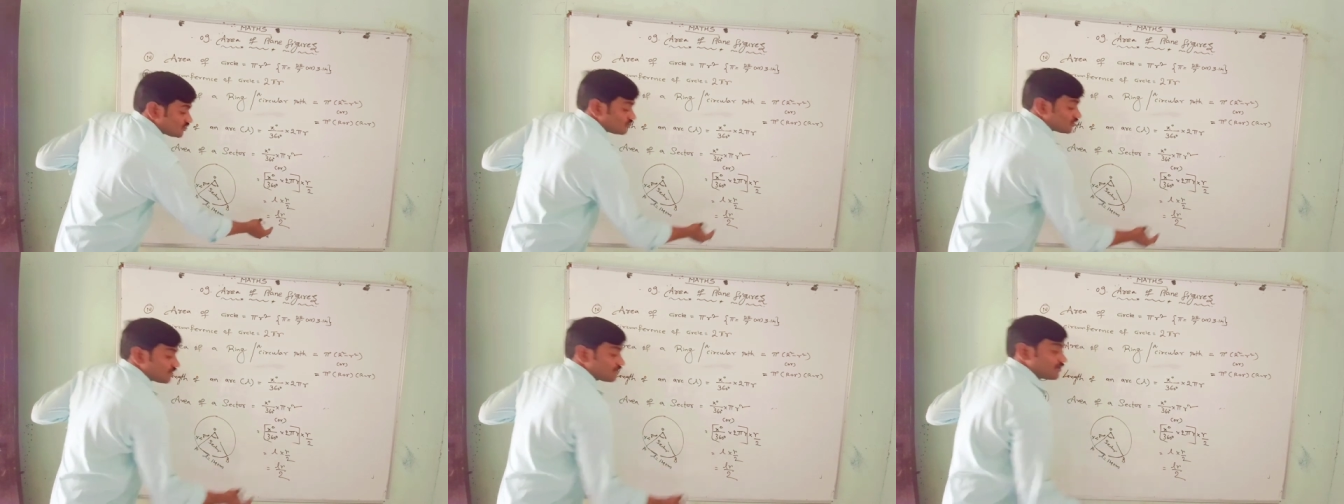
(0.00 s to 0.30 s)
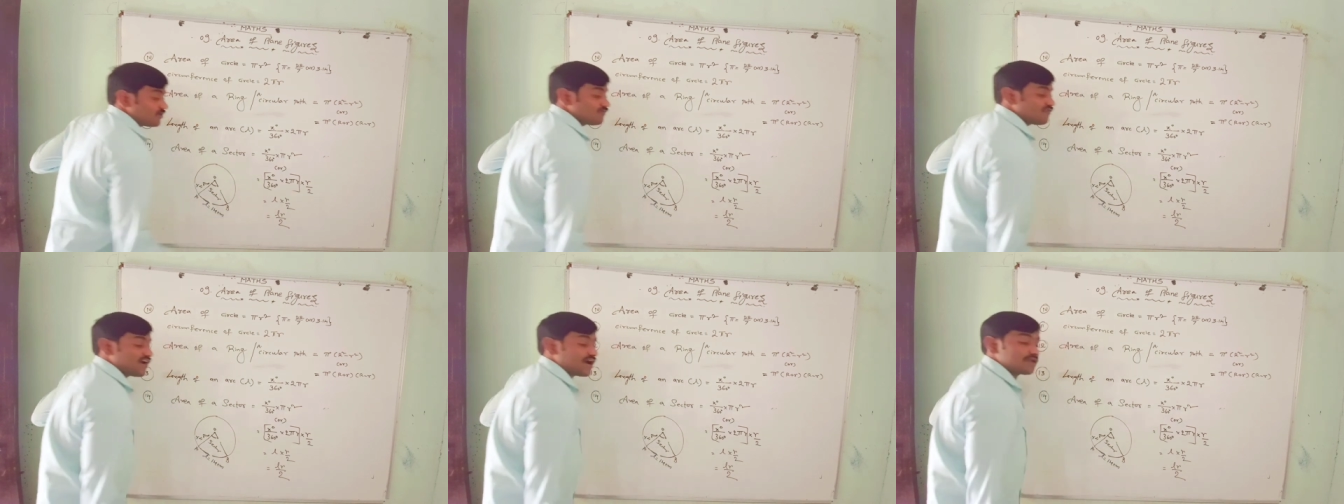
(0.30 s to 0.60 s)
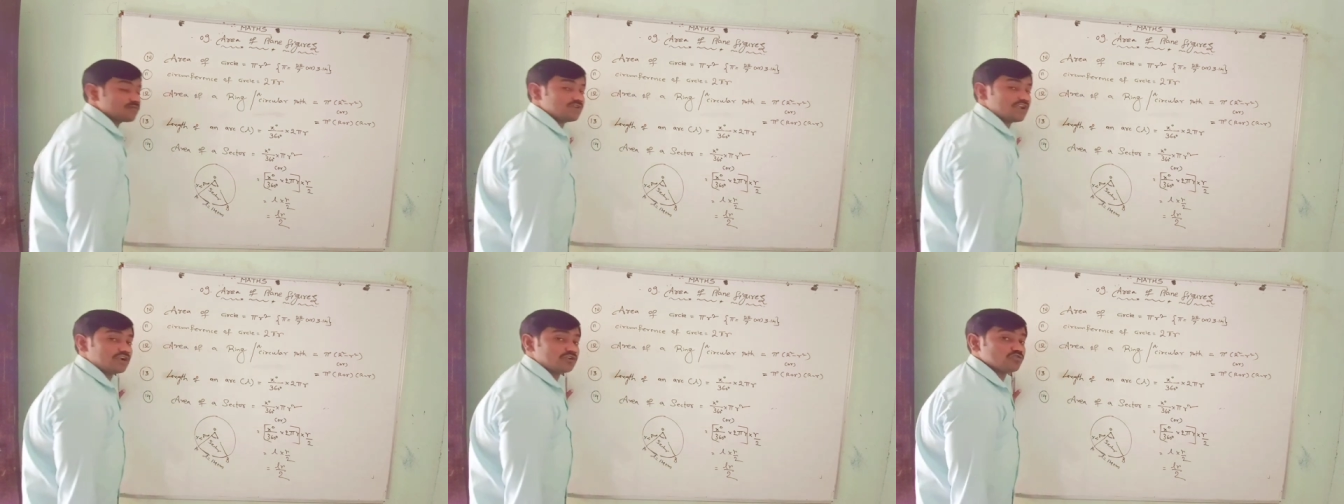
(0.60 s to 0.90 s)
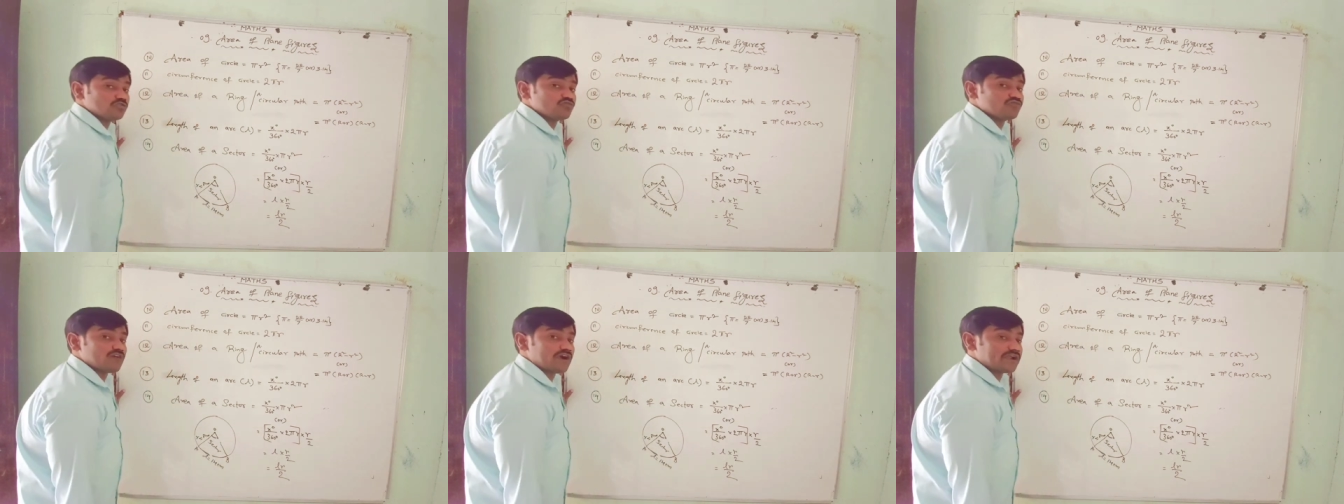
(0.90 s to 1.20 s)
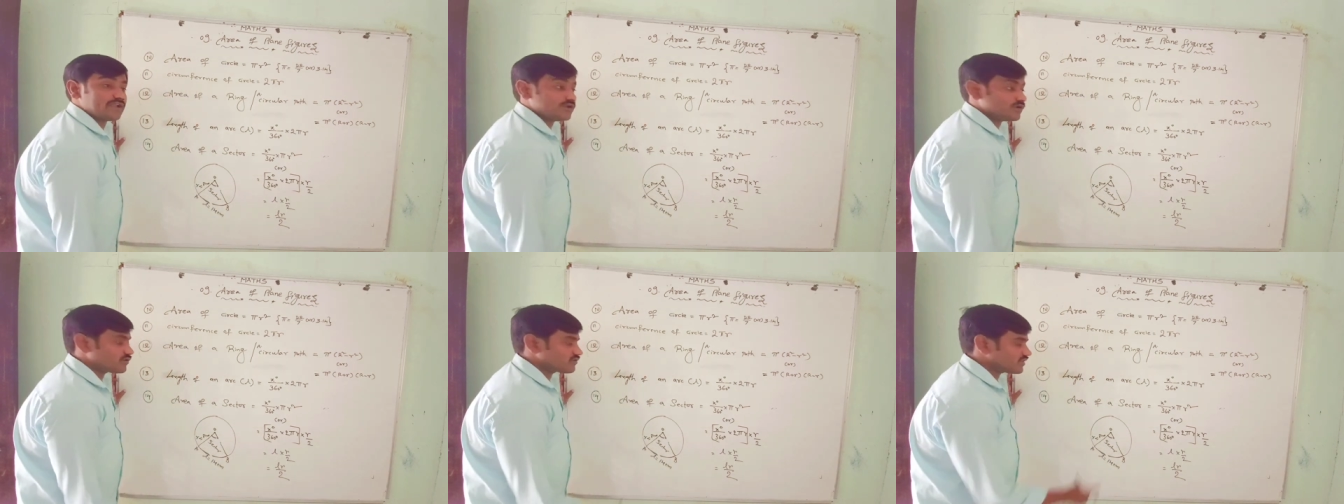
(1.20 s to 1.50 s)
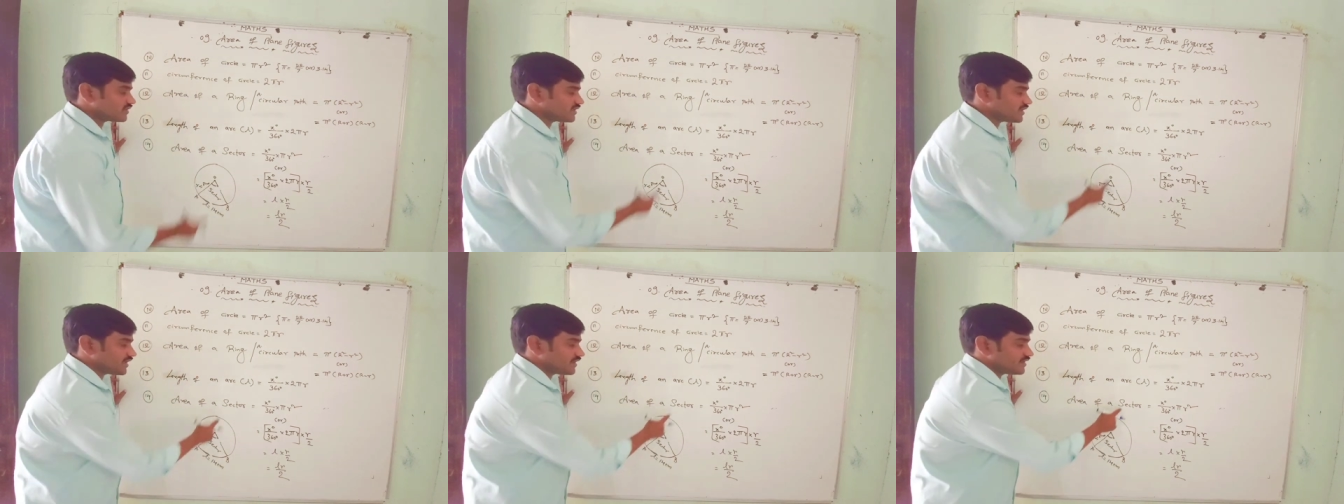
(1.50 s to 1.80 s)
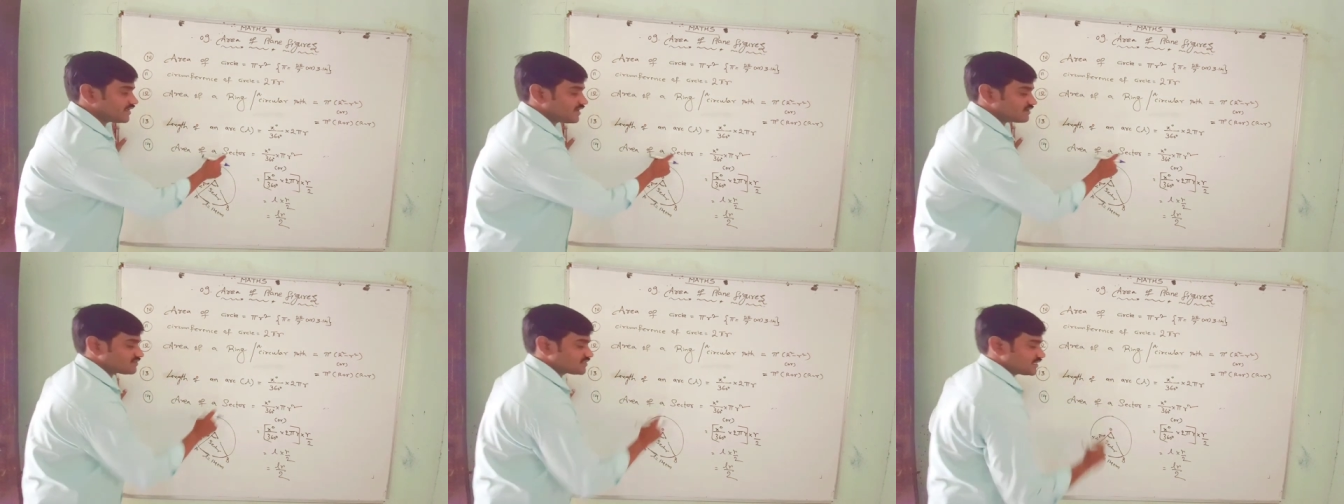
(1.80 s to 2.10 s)
suitable formula to find out the
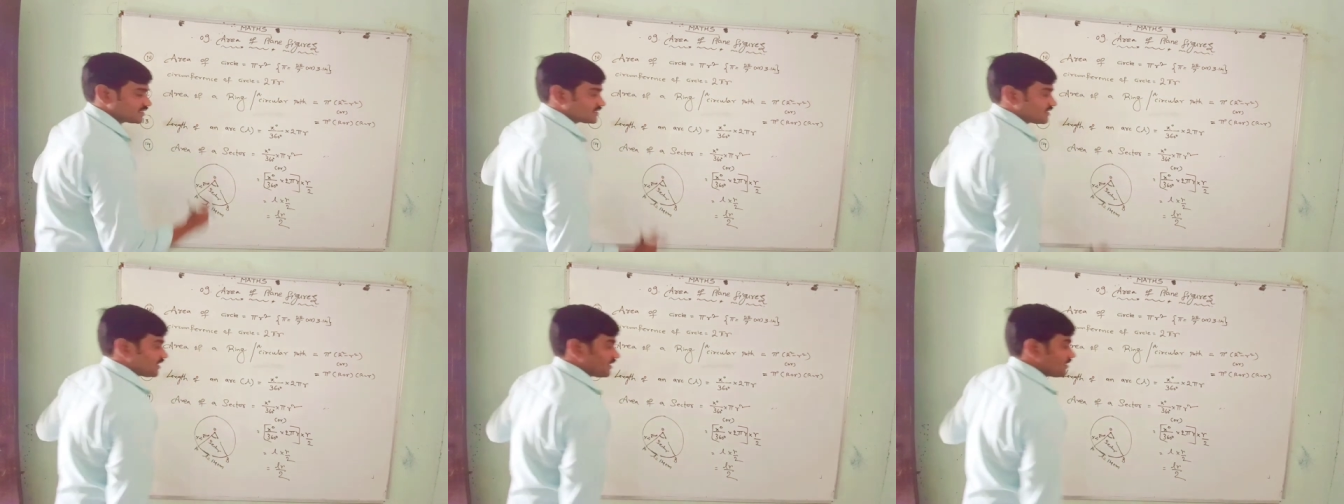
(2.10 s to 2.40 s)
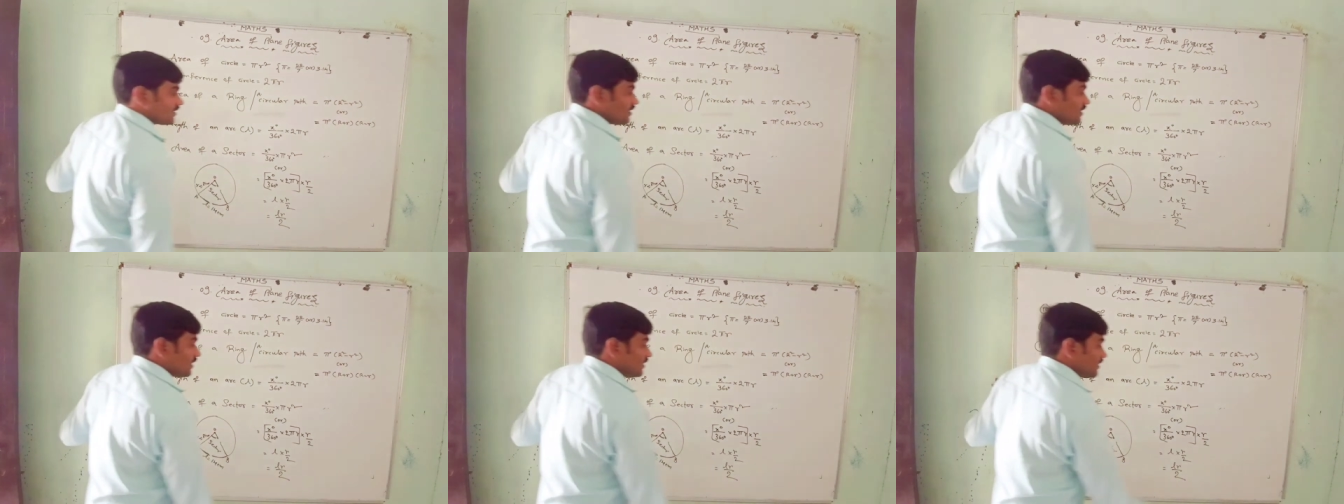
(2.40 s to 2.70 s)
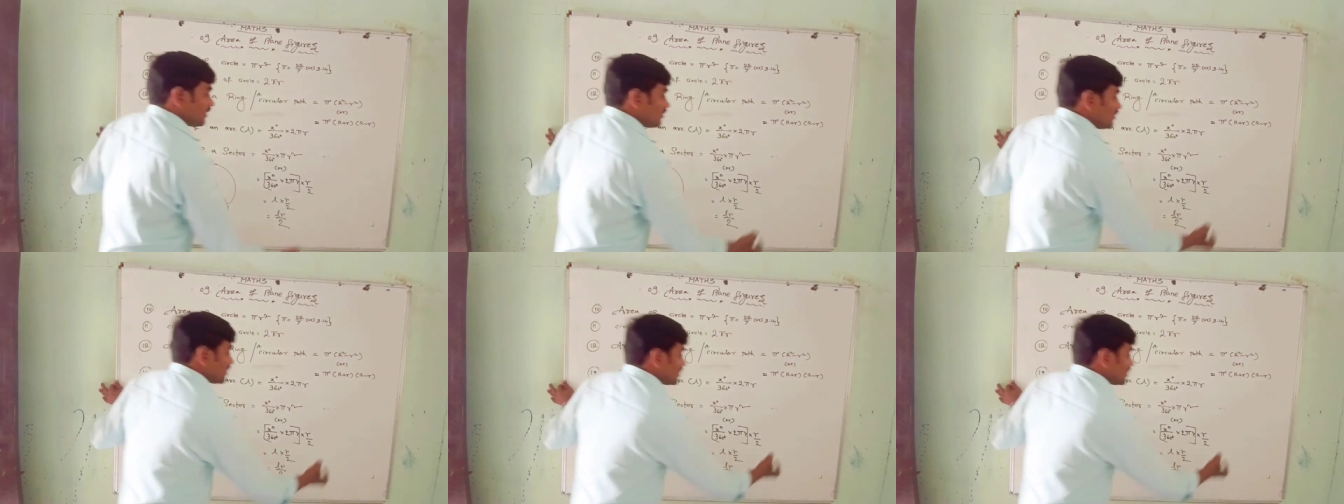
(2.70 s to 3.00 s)
area sector. Now